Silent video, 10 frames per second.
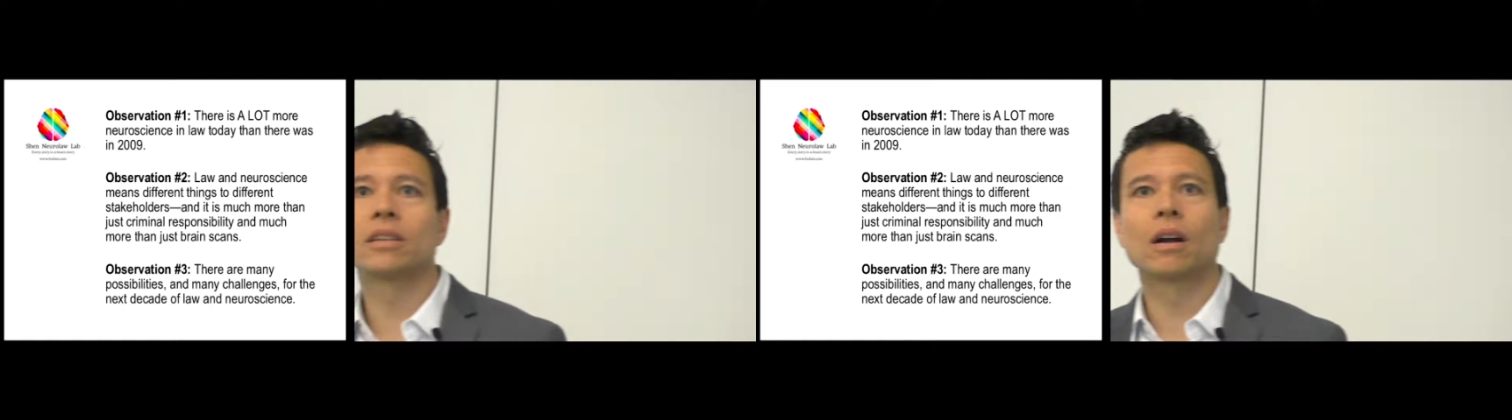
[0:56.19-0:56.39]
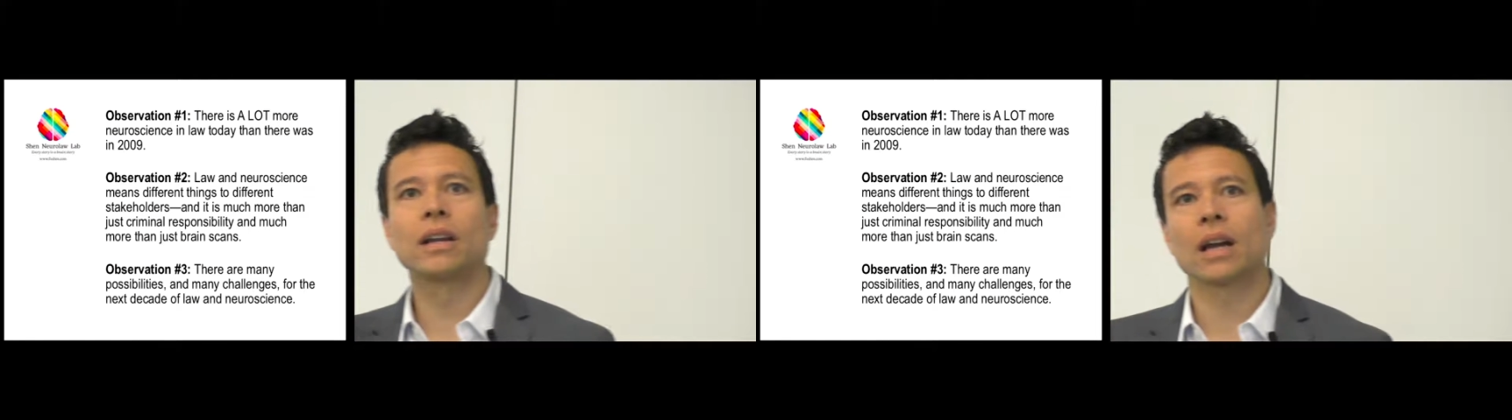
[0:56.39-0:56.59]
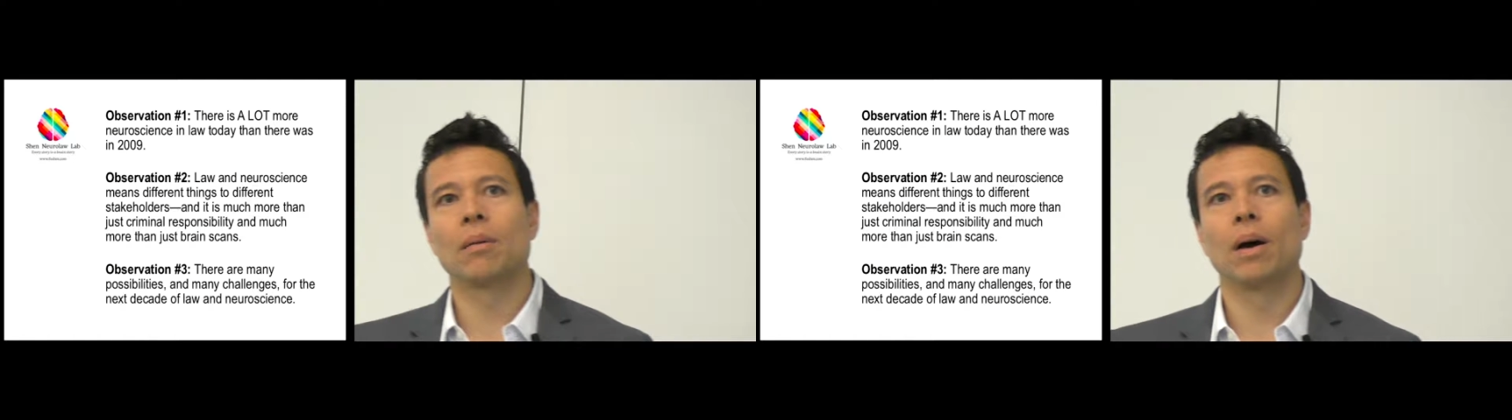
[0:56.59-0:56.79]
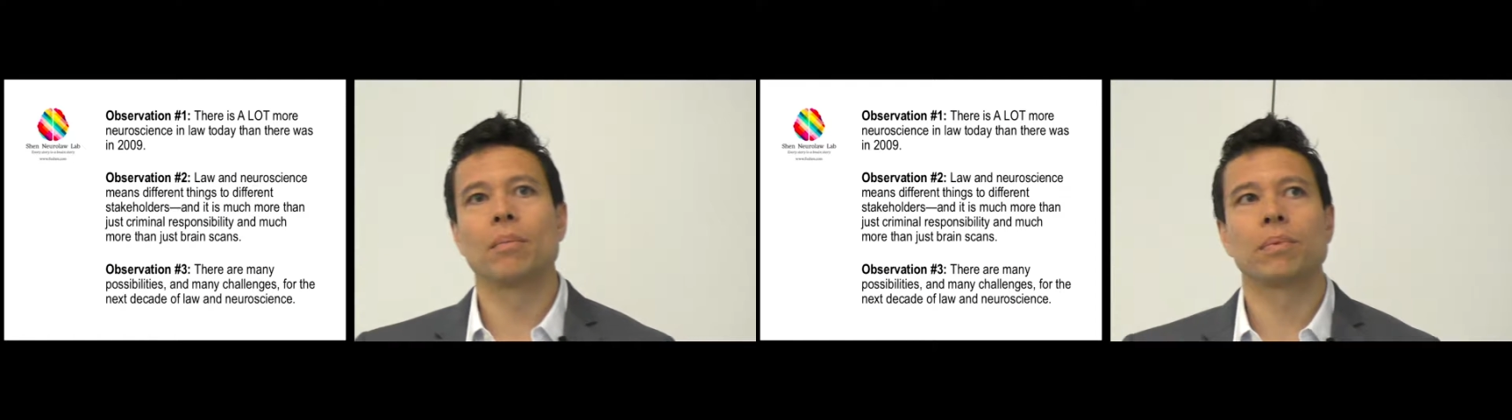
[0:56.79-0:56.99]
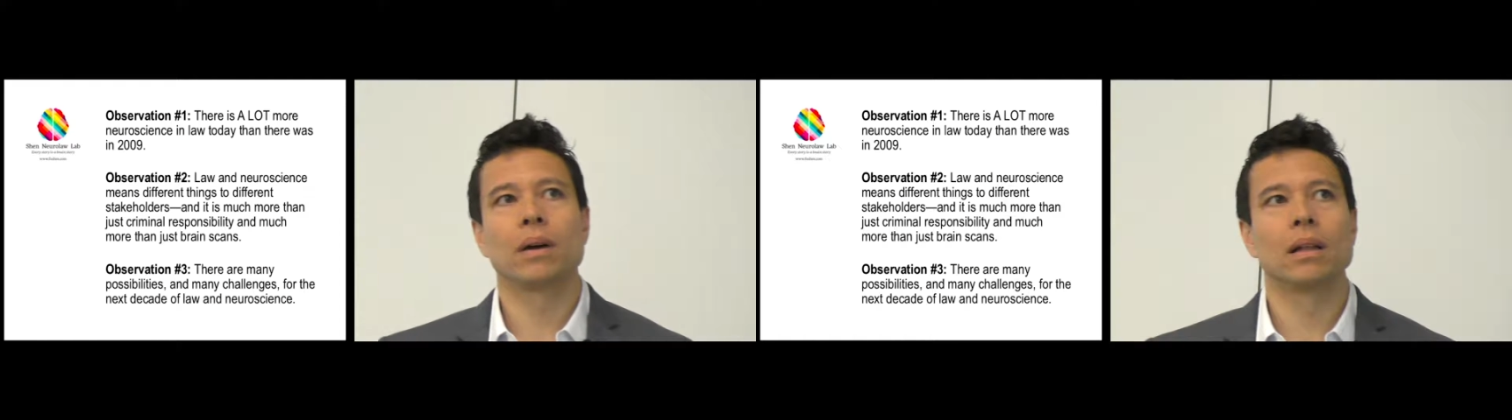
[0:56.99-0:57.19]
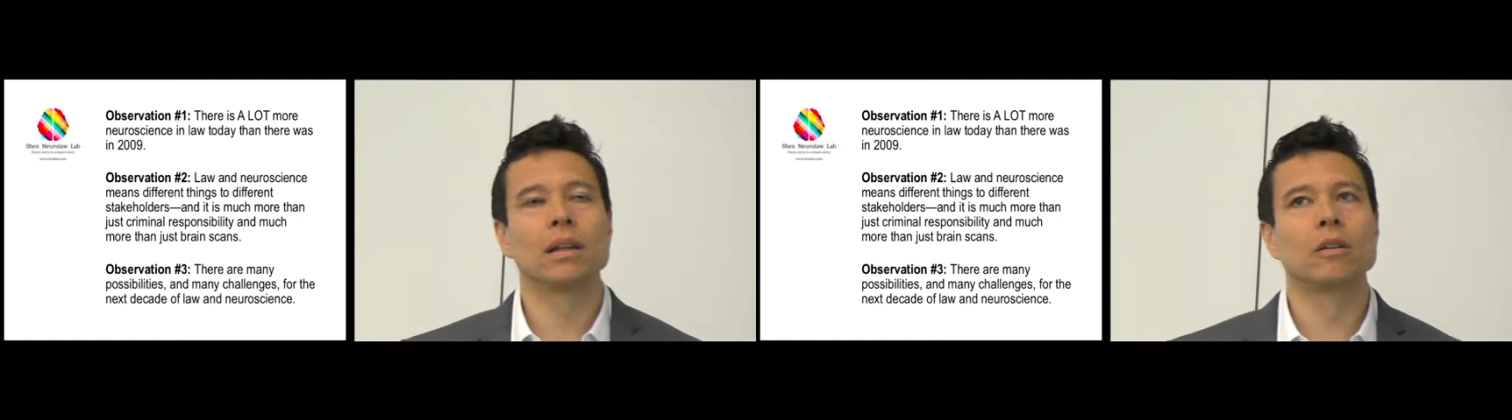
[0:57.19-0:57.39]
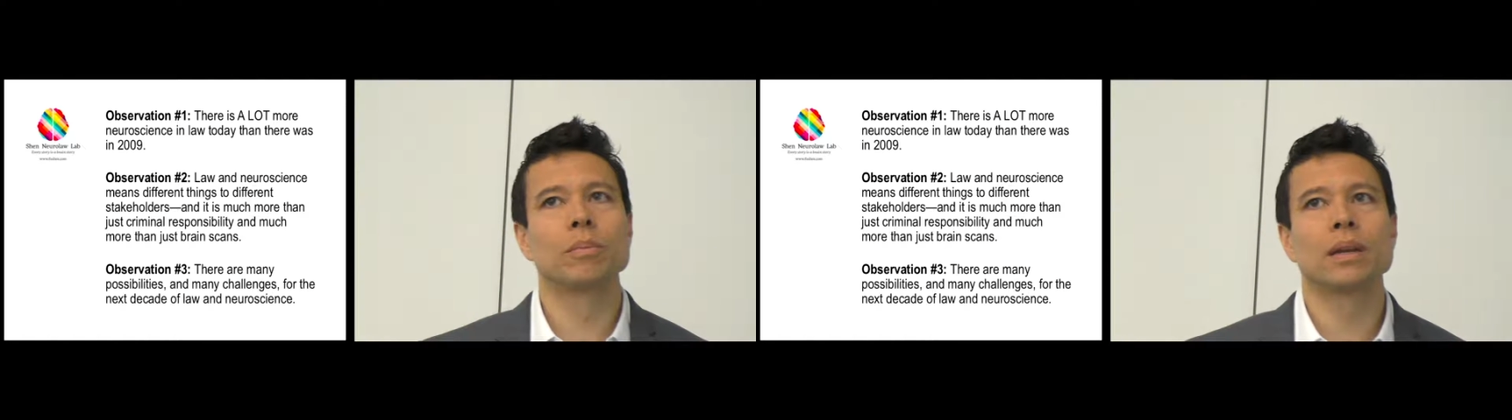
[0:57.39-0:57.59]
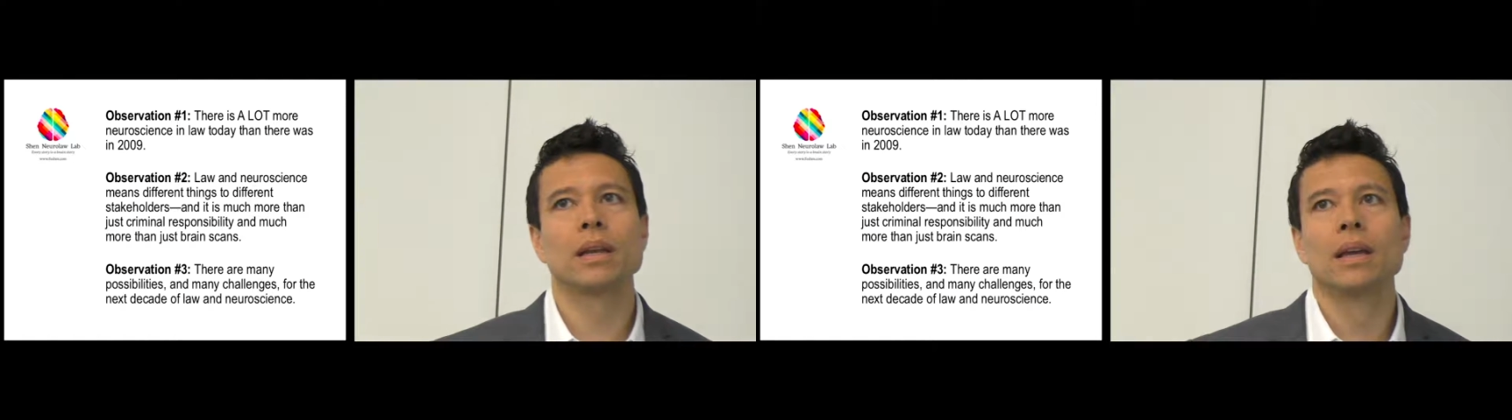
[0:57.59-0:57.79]
It's already come up a little
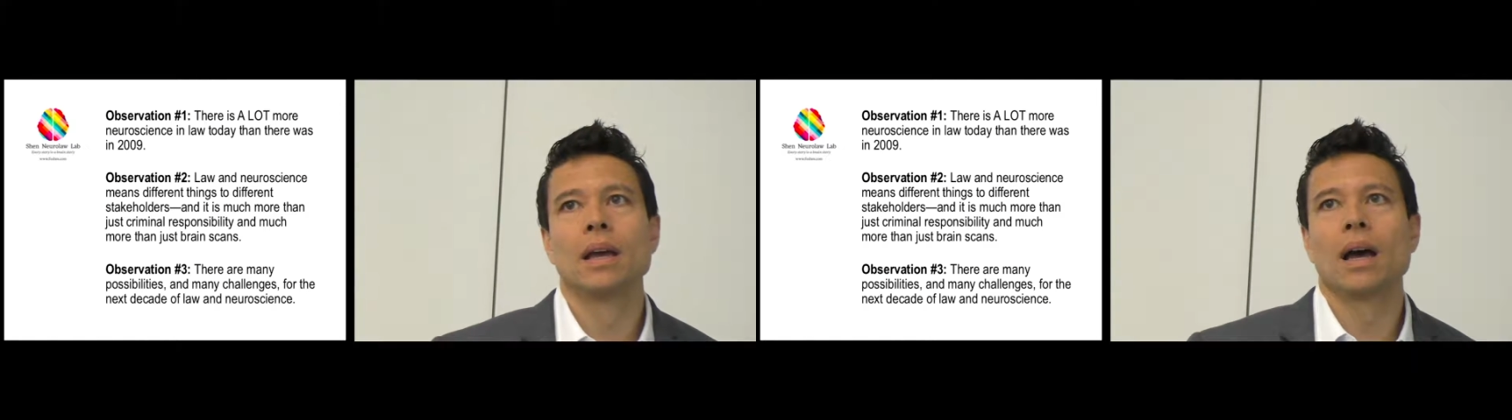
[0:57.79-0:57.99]
bit.